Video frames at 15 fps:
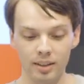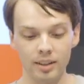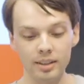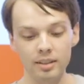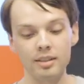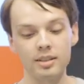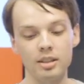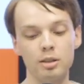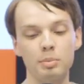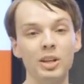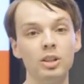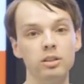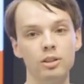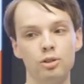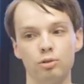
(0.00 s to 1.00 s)
This is
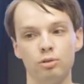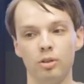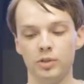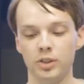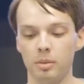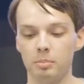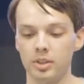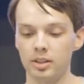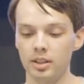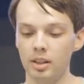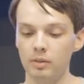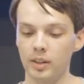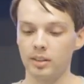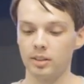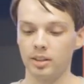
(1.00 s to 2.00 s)
especially true of some
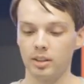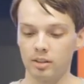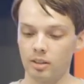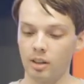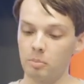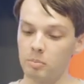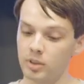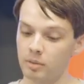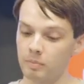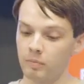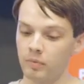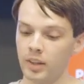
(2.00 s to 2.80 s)
civic systems.